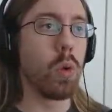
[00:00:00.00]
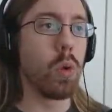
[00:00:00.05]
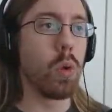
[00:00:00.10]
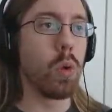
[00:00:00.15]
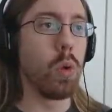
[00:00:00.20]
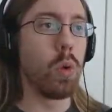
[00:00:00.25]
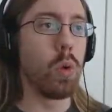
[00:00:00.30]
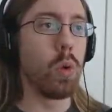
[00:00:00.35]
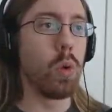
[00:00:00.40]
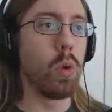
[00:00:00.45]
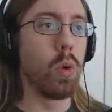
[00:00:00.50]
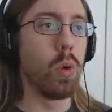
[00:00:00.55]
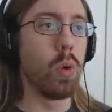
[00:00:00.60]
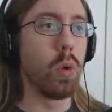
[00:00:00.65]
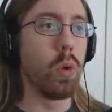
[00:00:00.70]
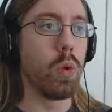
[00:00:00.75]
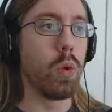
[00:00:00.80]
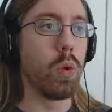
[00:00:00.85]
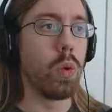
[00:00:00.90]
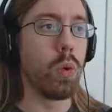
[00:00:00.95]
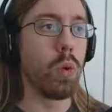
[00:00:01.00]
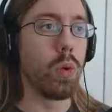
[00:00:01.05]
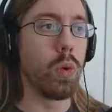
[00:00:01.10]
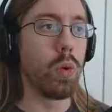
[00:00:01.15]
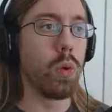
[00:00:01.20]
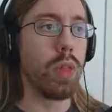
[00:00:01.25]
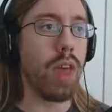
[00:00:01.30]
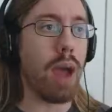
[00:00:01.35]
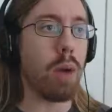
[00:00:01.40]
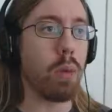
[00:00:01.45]

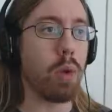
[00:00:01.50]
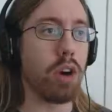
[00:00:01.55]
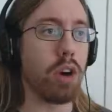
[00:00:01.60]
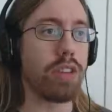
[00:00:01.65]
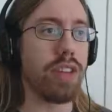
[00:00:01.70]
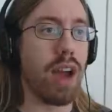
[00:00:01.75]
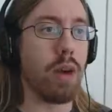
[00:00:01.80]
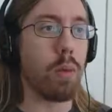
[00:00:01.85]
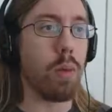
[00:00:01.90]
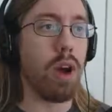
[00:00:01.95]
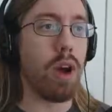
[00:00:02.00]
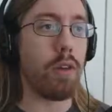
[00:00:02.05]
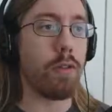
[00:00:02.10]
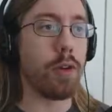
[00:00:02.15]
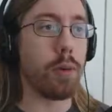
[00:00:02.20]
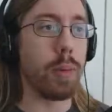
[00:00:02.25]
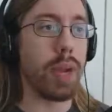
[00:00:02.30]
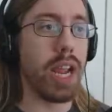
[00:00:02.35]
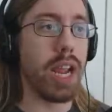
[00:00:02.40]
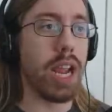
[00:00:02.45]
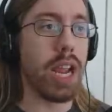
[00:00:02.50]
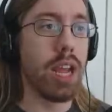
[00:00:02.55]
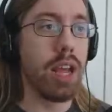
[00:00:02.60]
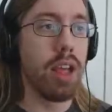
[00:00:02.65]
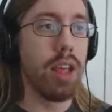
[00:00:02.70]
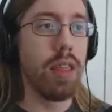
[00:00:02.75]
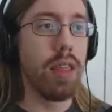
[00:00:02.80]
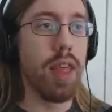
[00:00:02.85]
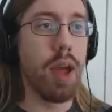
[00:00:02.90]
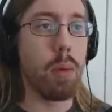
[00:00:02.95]
ooh, that worked out well for me.
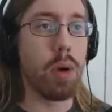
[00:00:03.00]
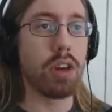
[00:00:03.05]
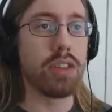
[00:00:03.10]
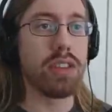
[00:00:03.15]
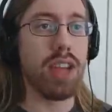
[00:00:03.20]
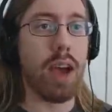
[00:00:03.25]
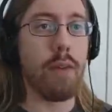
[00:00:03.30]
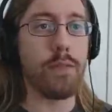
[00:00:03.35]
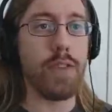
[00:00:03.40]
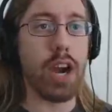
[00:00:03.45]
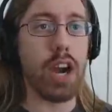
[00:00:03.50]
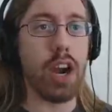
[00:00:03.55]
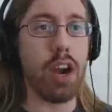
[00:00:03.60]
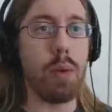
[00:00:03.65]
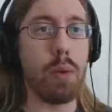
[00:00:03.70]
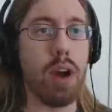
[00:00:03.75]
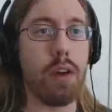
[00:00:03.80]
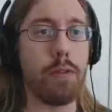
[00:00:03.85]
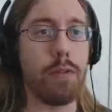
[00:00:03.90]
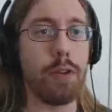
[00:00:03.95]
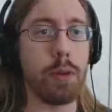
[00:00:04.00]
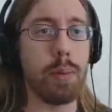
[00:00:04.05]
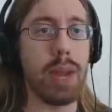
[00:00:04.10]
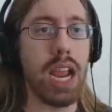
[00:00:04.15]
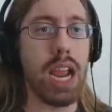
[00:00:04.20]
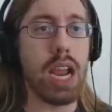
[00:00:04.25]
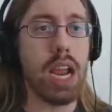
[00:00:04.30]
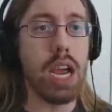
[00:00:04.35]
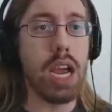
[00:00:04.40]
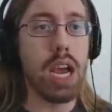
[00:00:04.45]
That worked out very well for
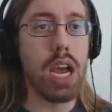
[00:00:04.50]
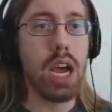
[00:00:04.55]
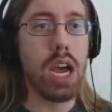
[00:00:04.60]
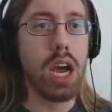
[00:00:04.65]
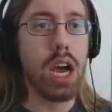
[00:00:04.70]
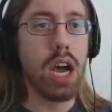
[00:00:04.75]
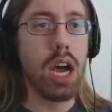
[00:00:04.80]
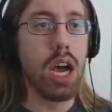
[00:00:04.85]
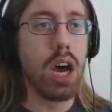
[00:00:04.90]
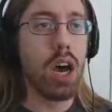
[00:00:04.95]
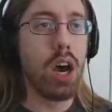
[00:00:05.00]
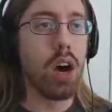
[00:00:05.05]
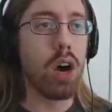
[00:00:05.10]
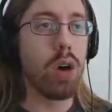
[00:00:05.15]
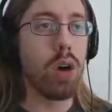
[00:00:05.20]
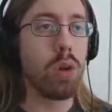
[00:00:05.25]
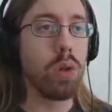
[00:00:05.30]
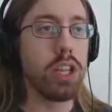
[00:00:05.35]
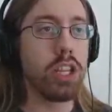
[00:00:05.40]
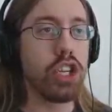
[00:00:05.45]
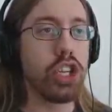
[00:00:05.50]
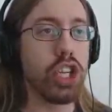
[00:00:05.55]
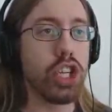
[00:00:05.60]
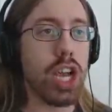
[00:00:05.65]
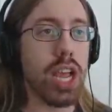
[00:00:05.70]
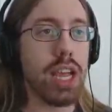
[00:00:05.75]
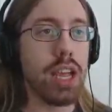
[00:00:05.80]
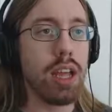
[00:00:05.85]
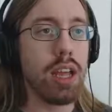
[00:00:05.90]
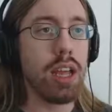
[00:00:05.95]
me. Holy
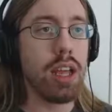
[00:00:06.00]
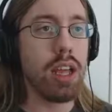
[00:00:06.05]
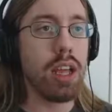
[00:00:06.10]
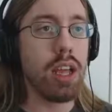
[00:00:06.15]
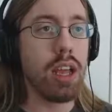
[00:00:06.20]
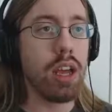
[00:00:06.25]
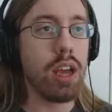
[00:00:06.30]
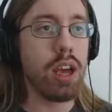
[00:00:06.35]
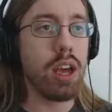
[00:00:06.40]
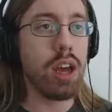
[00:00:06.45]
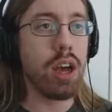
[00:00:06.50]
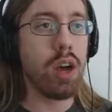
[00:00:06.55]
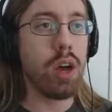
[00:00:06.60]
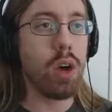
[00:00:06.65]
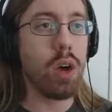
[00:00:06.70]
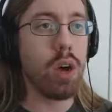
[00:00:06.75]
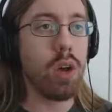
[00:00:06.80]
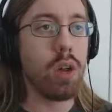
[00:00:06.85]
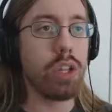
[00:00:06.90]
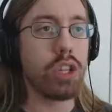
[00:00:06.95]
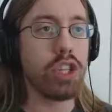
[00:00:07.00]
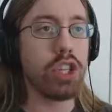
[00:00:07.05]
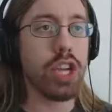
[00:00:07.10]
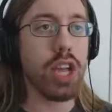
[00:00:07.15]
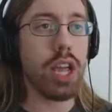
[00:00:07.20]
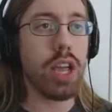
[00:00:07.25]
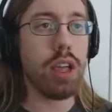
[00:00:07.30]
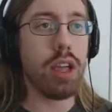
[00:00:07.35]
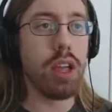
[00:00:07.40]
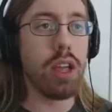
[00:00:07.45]
shit. Holy
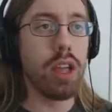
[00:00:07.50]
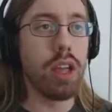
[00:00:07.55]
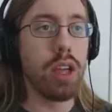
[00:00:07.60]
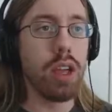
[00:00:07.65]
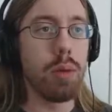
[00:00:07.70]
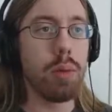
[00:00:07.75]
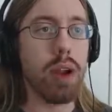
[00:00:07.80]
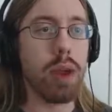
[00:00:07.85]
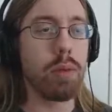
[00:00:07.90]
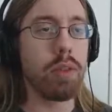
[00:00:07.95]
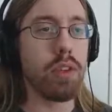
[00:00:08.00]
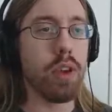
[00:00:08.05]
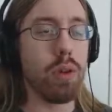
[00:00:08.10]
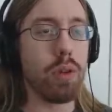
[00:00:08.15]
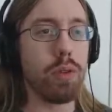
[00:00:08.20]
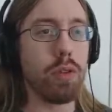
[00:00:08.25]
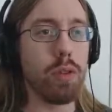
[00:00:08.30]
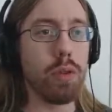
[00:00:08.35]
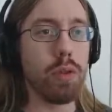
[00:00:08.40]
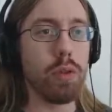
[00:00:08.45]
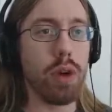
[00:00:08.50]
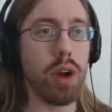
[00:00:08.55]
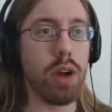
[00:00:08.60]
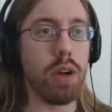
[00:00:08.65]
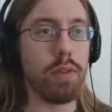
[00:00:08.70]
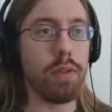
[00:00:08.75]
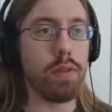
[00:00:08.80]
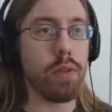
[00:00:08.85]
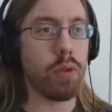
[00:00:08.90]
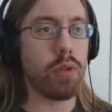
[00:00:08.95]
shit. But I was going through
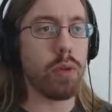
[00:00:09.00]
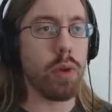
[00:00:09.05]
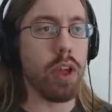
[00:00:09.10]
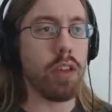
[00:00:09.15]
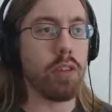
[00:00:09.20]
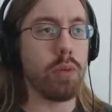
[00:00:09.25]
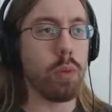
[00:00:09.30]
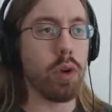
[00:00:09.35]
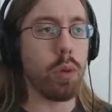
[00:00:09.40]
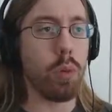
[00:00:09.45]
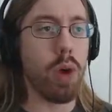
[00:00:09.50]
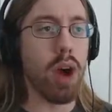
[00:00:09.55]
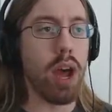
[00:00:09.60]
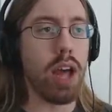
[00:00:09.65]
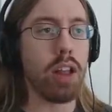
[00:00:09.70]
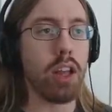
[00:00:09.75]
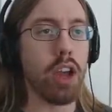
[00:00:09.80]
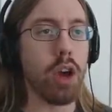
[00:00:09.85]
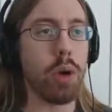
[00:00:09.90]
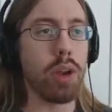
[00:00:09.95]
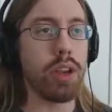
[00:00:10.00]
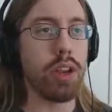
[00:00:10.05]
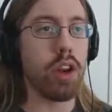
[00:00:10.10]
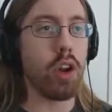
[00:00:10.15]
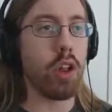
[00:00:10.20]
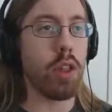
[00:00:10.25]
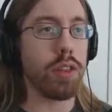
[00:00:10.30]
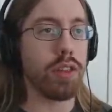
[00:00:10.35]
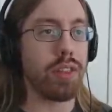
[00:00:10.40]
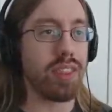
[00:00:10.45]
uh, Forza Horizon 1 a while ago and did
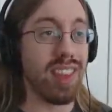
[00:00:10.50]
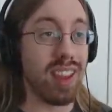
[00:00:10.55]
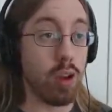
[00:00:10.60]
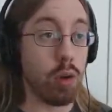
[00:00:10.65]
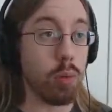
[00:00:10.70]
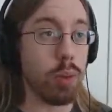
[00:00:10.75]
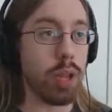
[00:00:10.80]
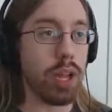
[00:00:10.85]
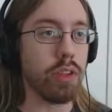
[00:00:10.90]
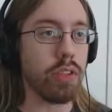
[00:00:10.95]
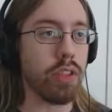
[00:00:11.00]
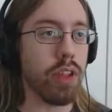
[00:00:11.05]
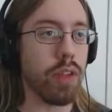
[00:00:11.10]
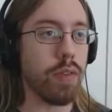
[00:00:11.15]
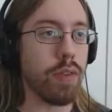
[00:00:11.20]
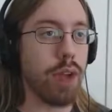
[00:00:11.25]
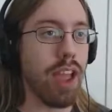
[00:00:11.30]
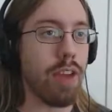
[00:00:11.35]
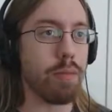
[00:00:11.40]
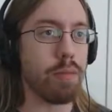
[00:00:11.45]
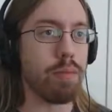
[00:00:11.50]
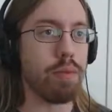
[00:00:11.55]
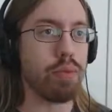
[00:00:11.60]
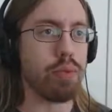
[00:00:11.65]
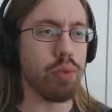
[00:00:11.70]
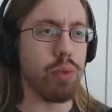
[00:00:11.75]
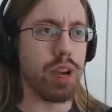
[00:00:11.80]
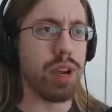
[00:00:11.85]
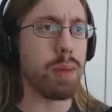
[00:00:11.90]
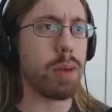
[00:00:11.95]
all the single-player stuff. I have
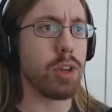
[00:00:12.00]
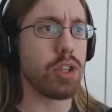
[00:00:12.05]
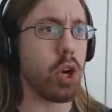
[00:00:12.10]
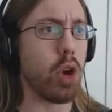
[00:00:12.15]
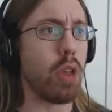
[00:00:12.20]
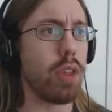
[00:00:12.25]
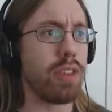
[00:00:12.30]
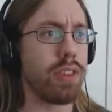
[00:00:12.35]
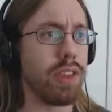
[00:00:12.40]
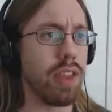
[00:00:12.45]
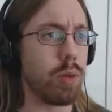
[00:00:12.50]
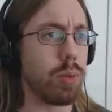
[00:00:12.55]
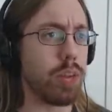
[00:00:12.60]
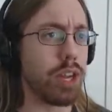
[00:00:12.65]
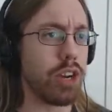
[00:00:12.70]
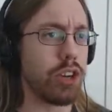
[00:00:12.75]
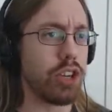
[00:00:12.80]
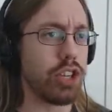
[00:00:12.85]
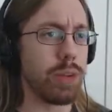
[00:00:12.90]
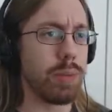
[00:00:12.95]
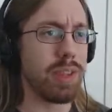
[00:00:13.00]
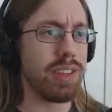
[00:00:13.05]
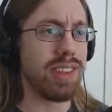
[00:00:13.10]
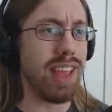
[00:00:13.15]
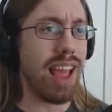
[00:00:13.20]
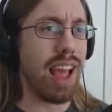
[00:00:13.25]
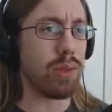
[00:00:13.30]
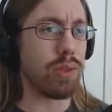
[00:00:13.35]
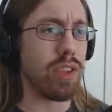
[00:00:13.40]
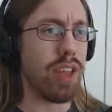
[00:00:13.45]
pretty much all the single-player achievements
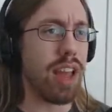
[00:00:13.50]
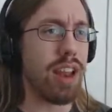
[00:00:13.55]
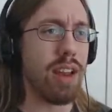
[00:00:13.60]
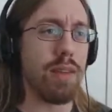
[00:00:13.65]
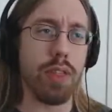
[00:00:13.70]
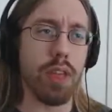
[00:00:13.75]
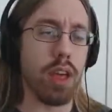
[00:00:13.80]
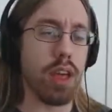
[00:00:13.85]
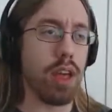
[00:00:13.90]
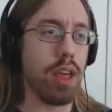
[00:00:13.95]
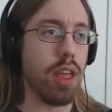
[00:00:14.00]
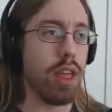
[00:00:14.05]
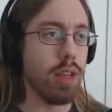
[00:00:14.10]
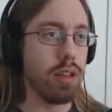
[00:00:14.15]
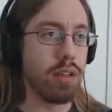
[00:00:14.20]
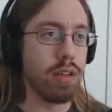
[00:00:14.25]
outside of the,